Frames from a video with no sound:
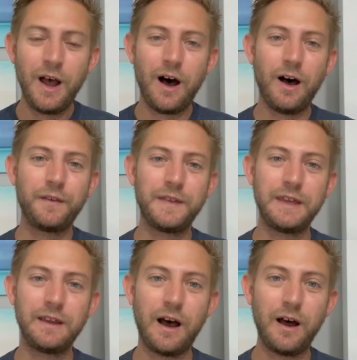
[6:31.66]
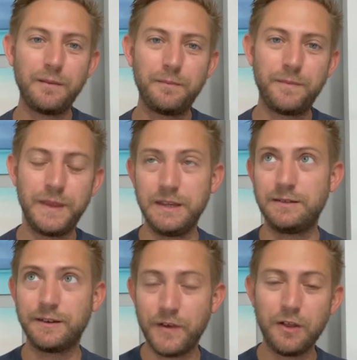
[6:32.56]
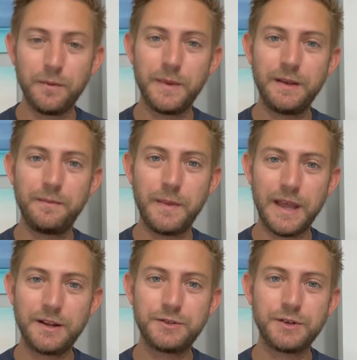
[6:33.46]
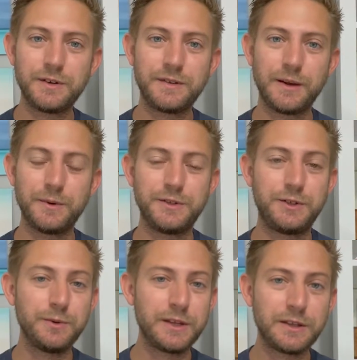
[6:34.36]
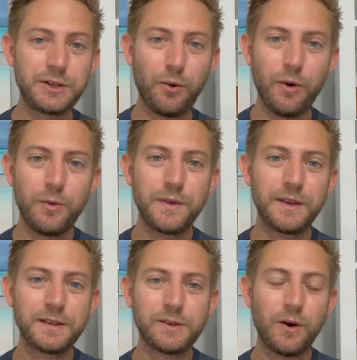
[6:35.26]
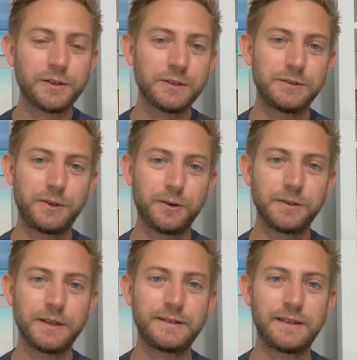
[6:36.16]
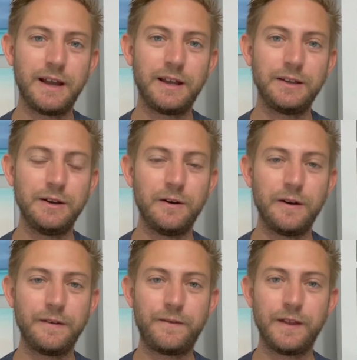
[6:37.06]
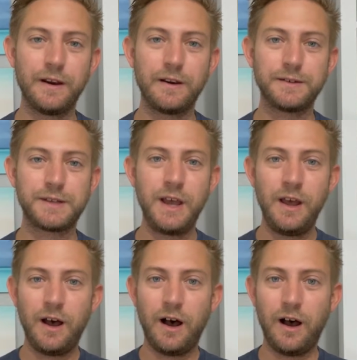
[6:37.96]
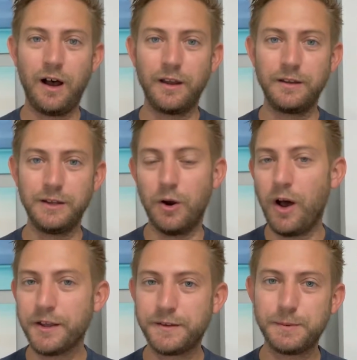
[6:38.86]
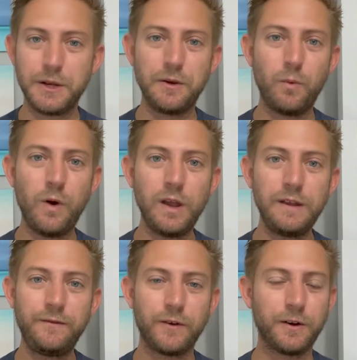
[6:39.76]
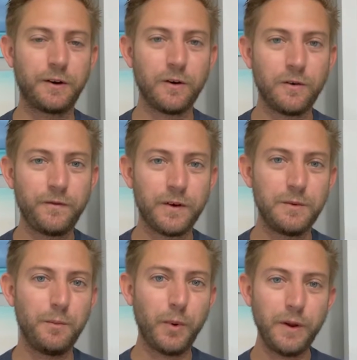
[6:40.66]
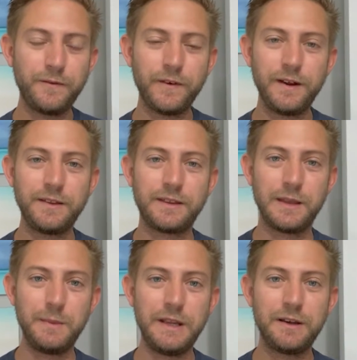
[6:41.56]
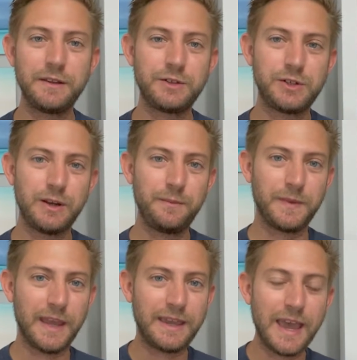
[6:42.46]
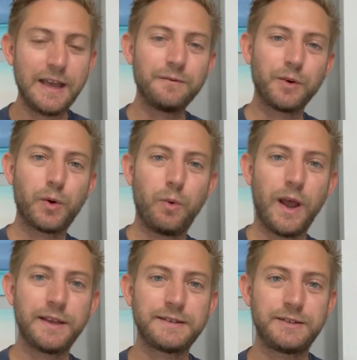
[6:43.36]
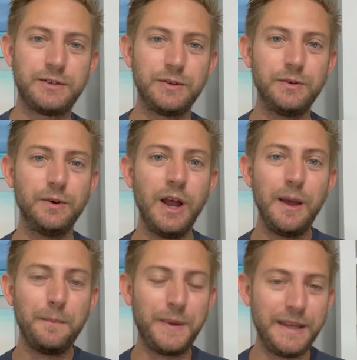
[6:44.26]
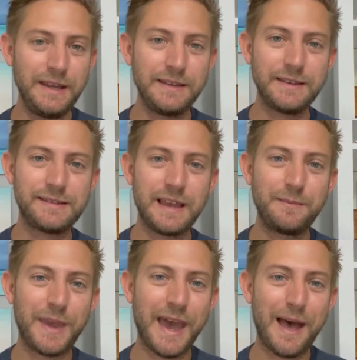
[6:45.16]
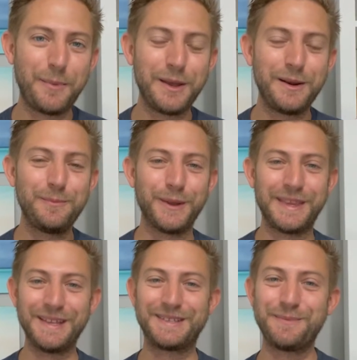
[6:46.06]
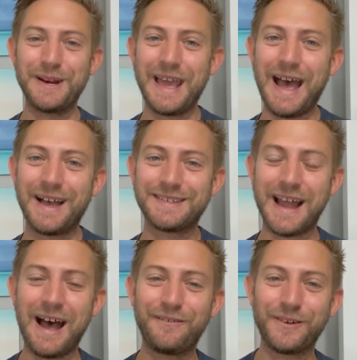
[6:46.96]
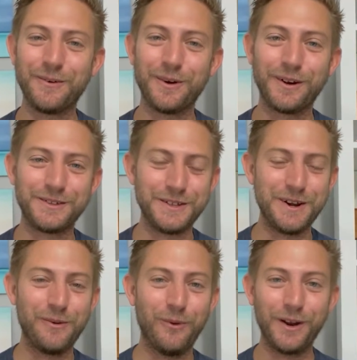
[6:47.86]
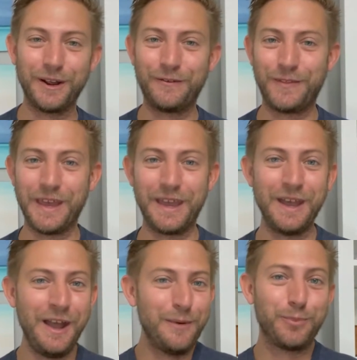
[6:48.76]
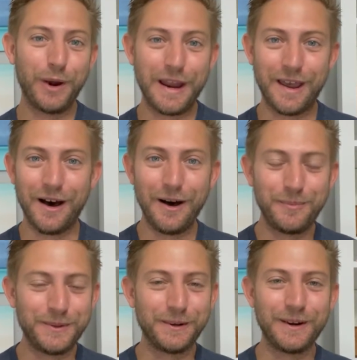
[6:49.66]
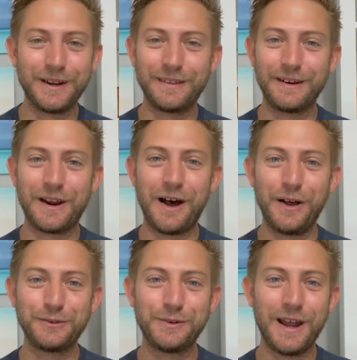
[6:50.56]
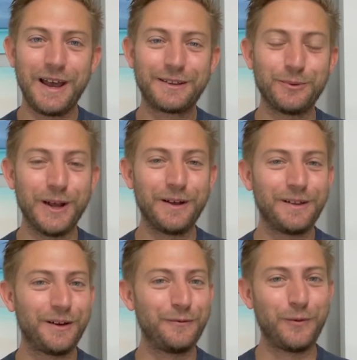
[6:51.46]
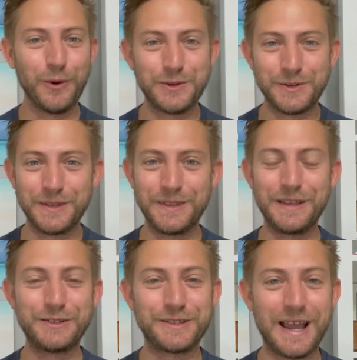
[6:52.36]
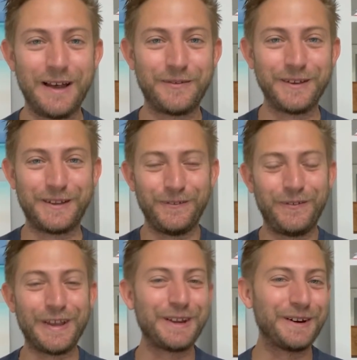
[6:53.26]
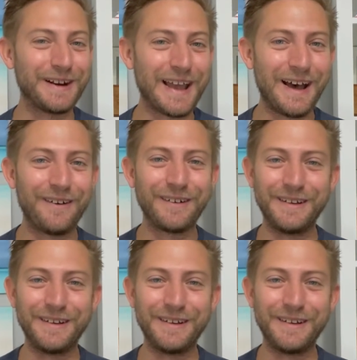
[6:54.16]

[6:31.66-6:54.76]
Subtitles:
The development manager that was doing the tour with us also told us that, if there's husband and wife or girlfriend, boyfriend that they meet on the ship, they can request to be in the same cabin. But then somebody asked afterwards, what if they break up during their contract? Well, unfortunately, they just have to figure it out.